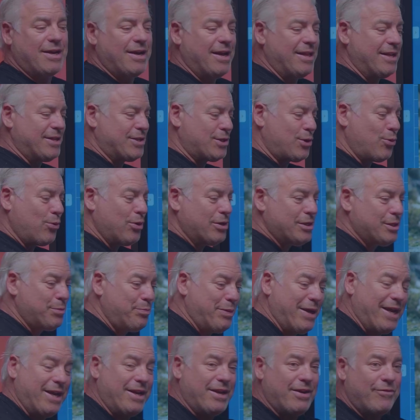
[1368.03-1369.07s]
what's that guy that
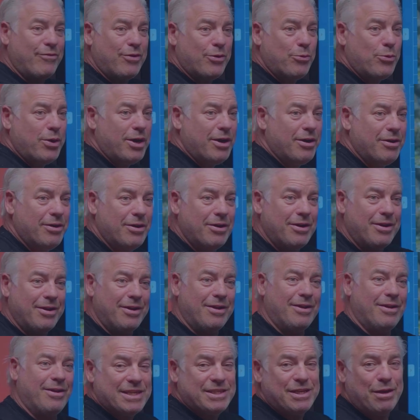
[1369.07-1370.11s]
squirts paint everywhere?
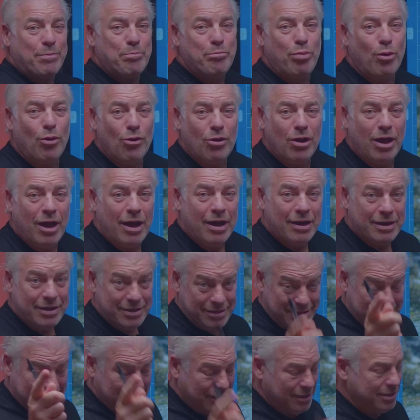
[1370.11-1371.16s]
Jackson
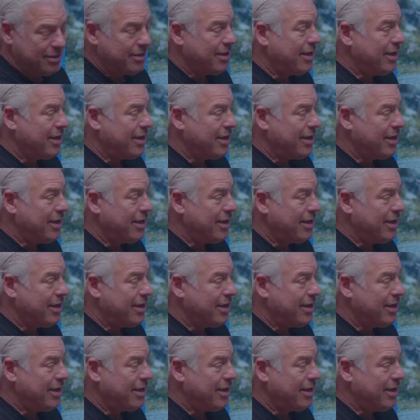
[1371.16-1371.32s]
Pollock,